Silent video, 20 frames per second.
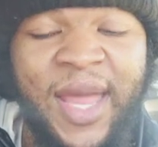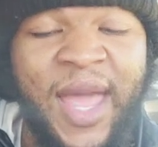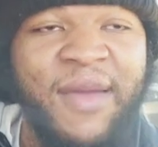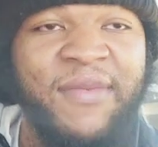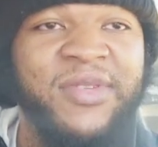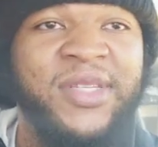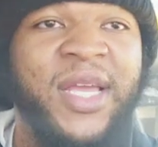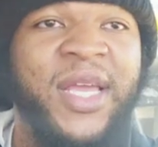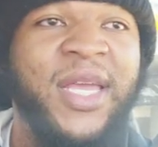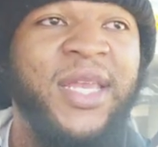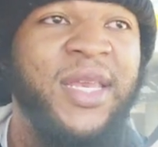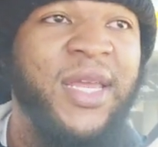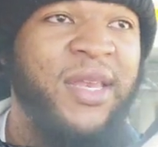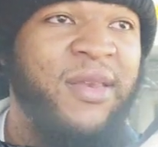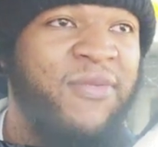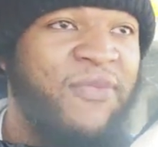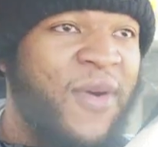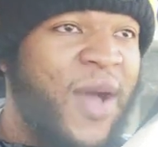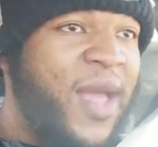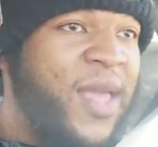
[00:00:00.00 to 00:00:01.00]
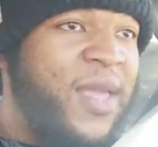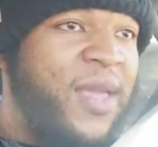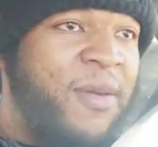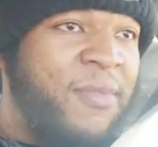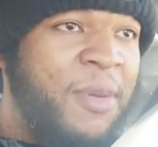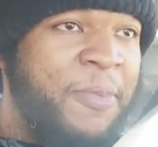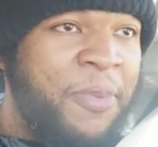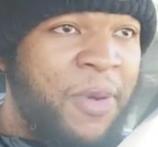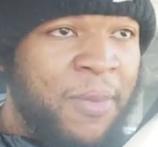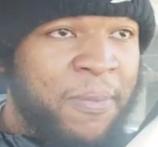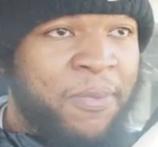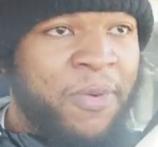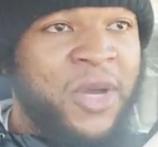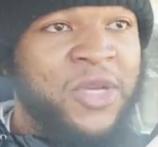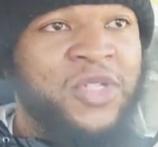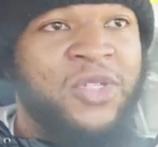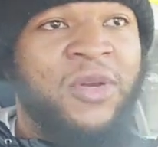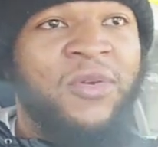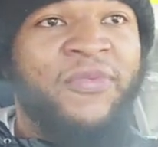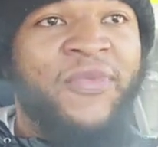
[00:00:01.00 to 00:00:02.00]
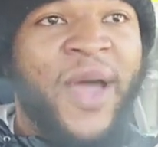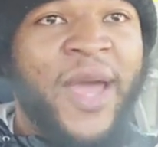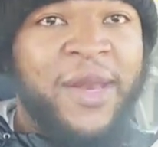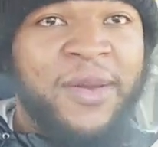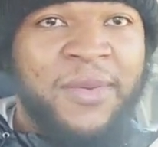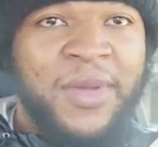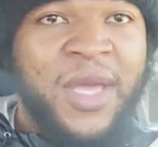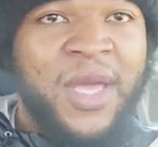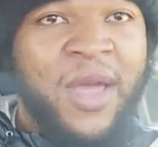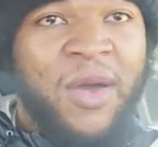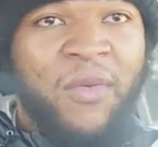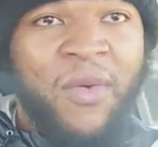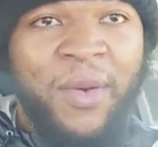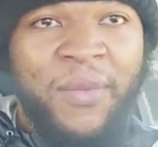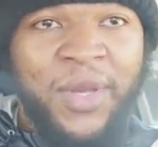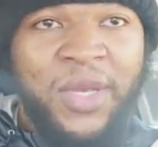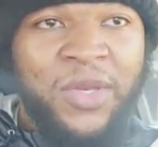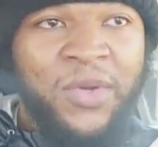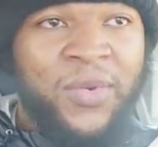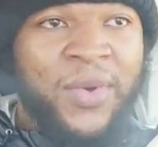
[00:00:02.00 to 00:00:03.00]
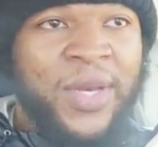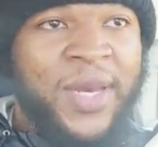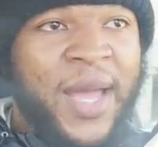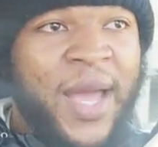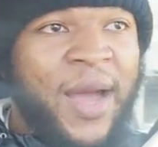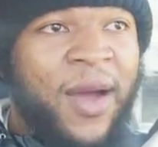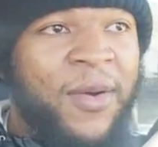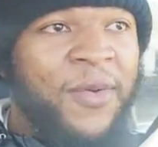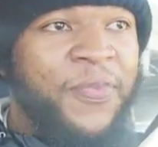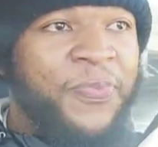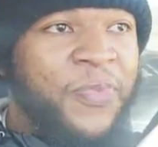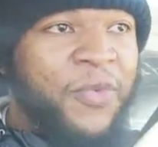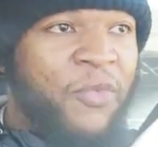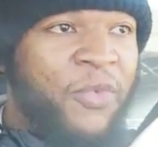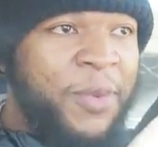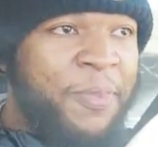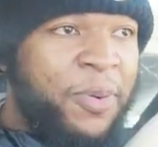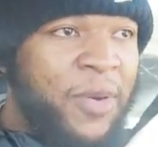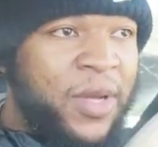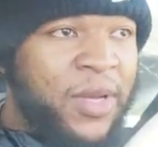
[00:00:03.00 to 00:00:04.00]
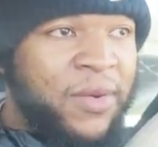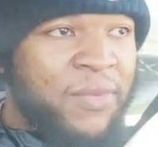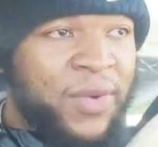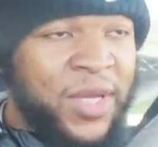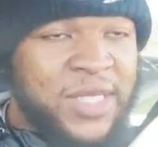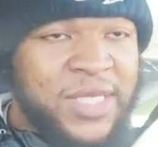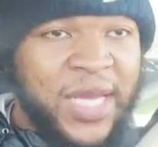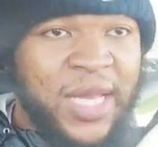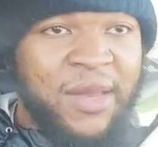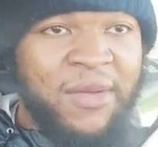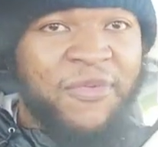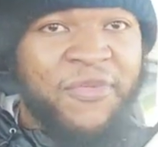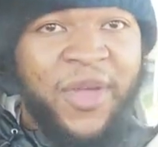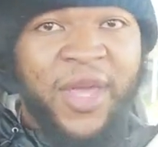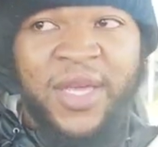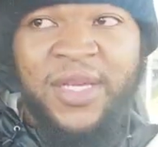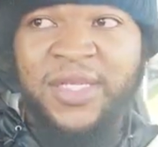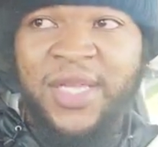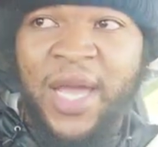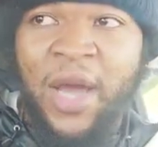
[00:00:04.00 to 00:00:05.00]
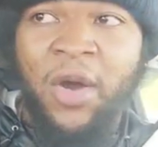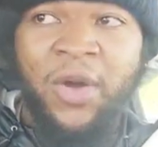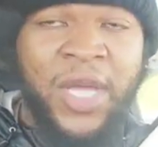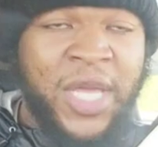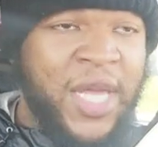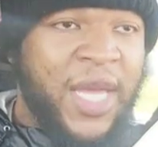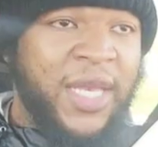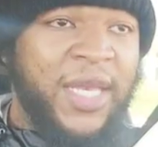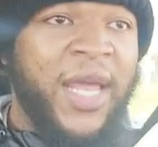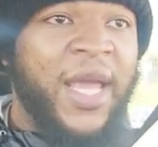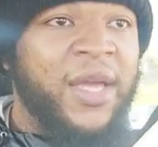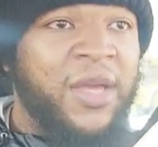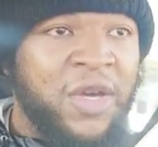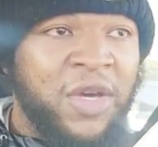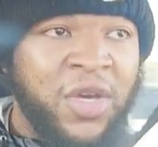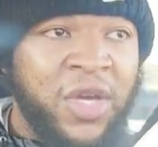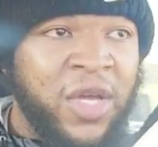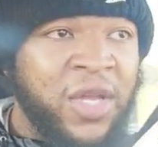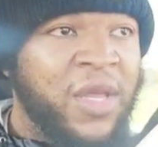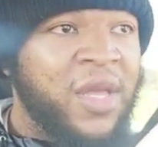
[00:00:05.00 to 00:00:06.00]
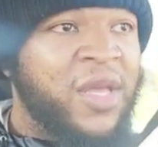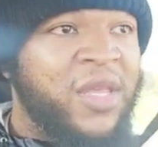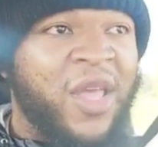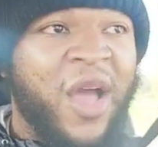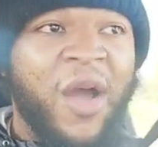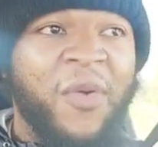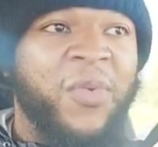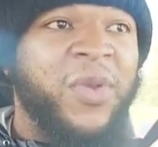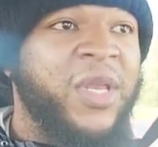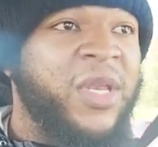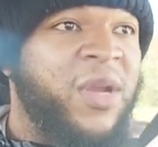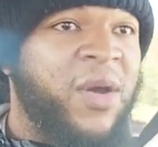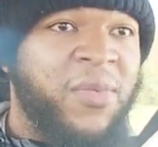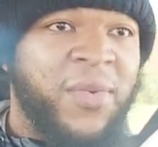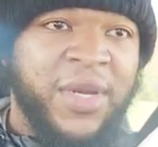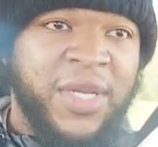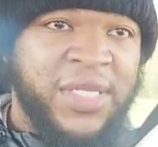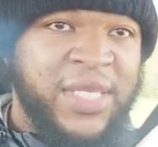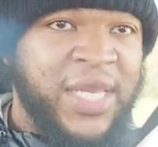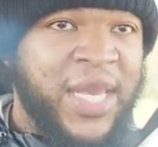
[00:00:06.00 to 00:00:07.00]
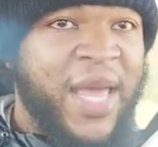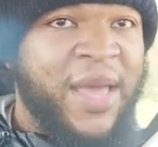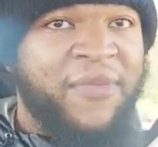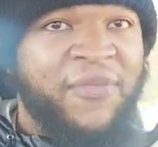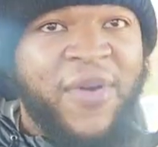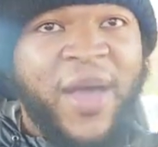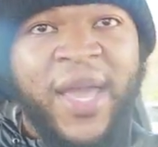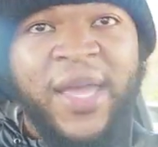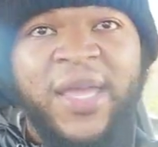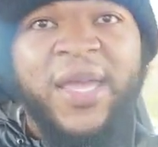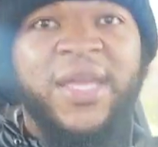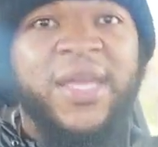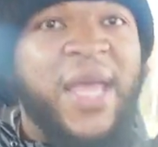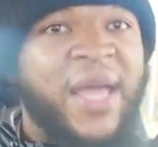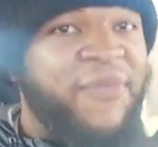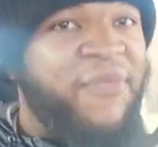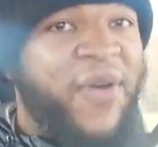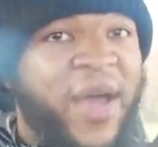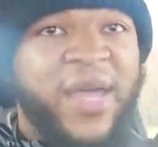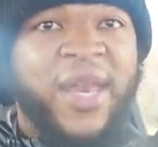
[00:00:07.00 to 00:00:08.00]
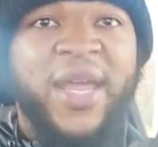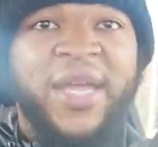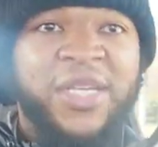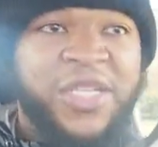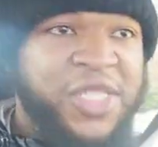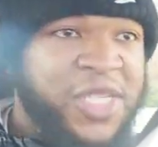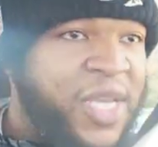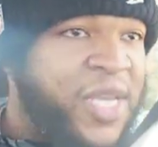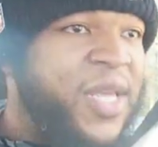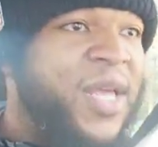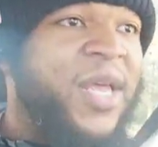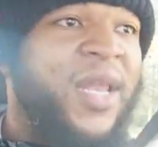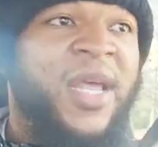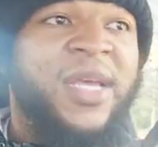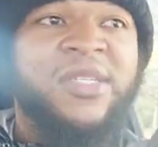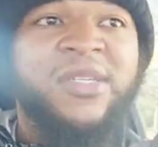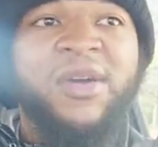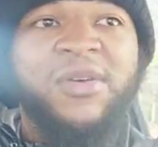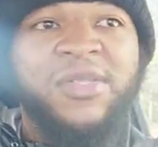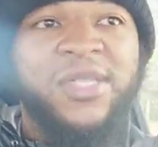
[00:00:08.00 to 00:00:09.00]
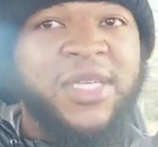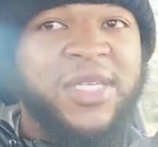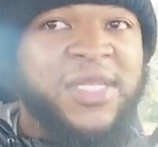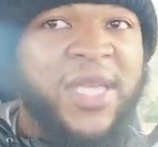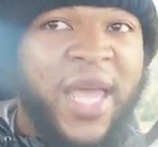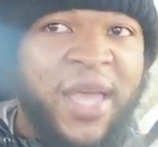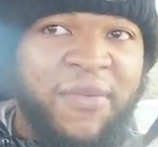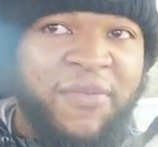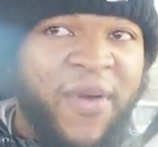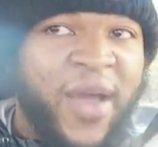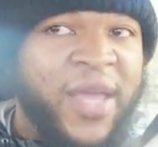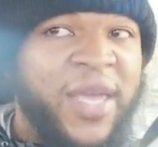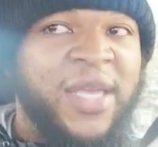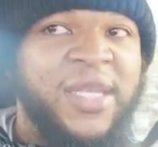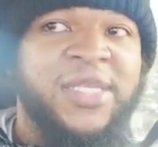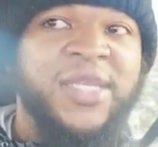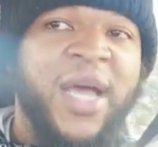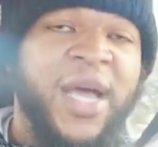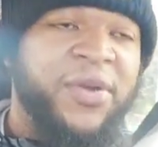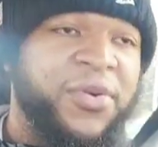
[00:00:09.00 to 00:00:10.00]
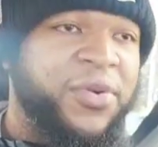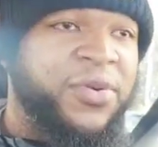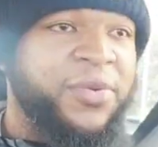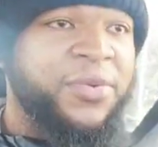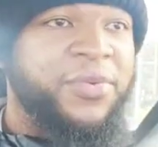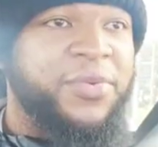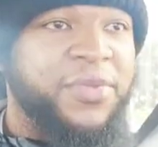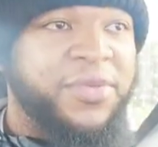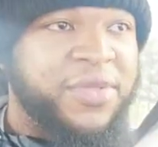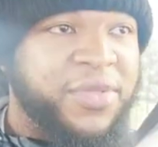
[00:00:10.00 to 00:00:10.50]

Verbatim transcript: Davis that he need to fight him and putting pressure to fight him, what we doing now? We putting we telling fans that oh he ain't that good. Y'all really don't want to see that fight. That fight ain't shit. Let's go see Tank fight Isaac Cruz.